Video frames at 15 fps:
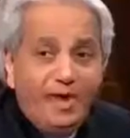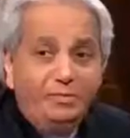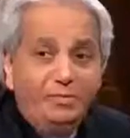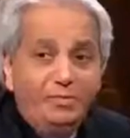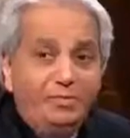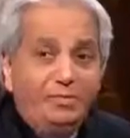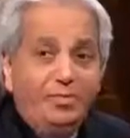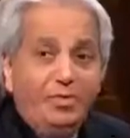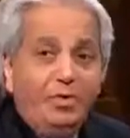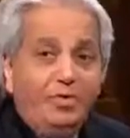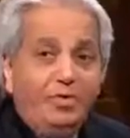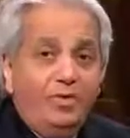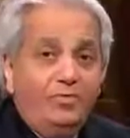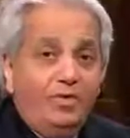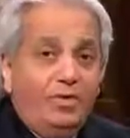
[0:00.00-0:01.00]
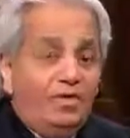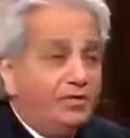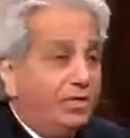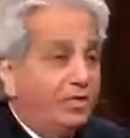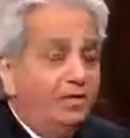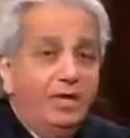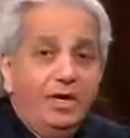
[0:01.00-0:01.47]
Pat Boone call me a few
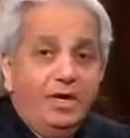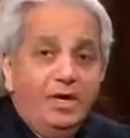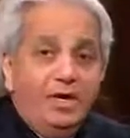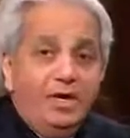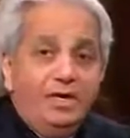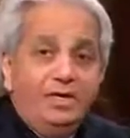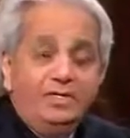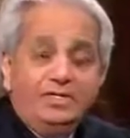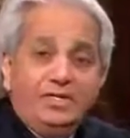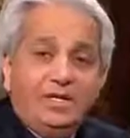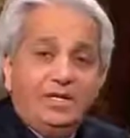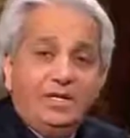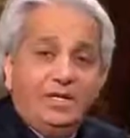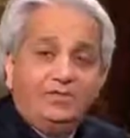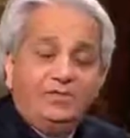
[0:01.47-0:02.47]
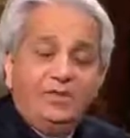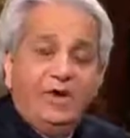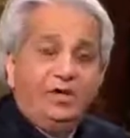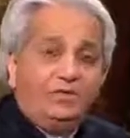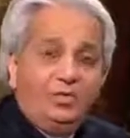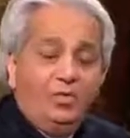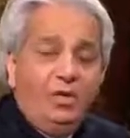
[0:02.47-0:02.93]
days ago. Yeah. He said, if
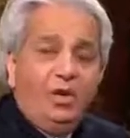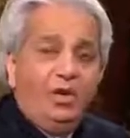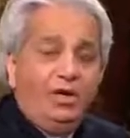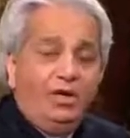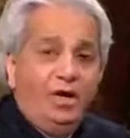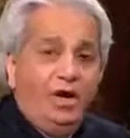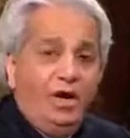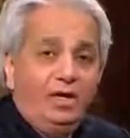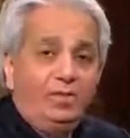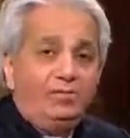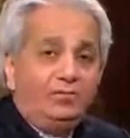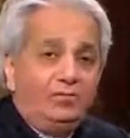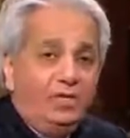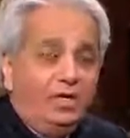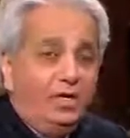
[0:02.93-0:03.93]
Dr. Wallach helped